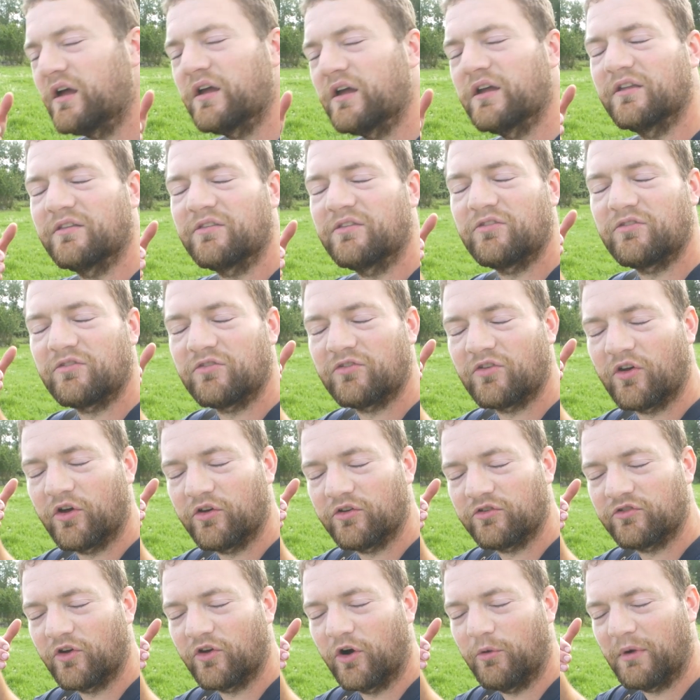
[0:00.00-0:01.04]
It's
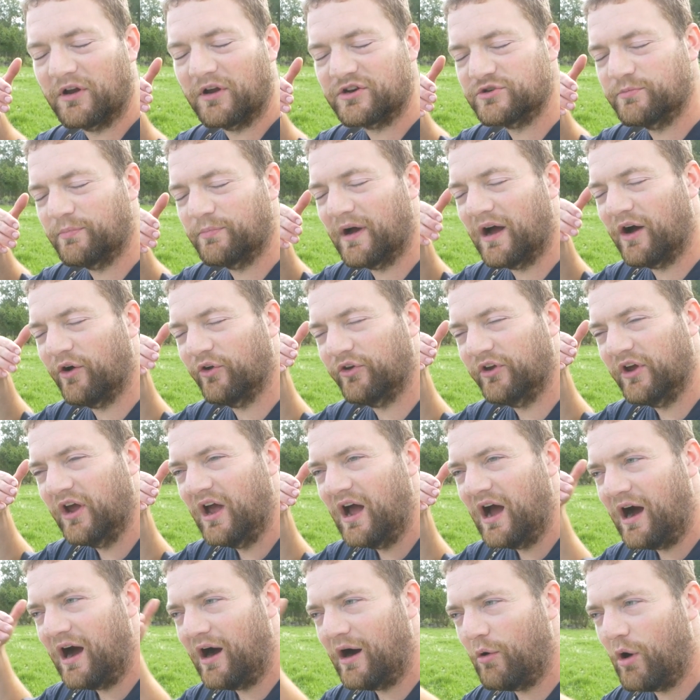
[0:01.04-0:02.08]
so much about
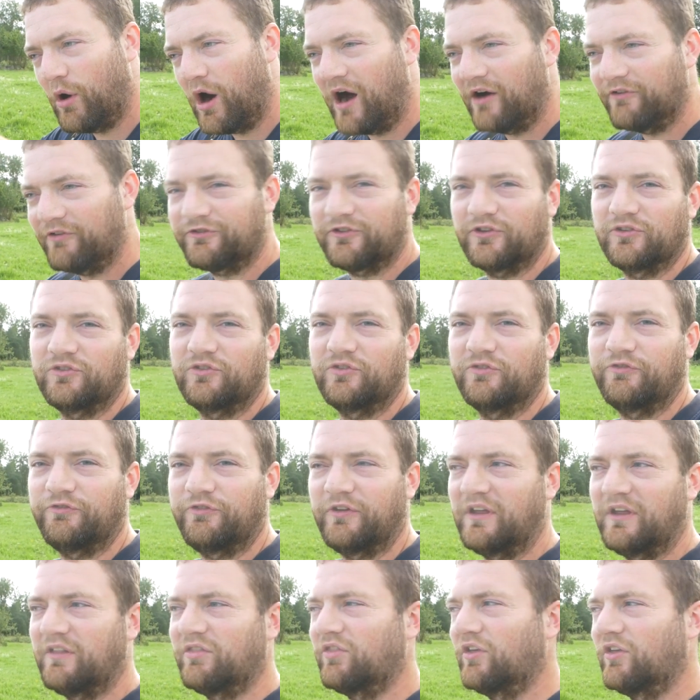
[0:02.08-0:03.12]
how often to feed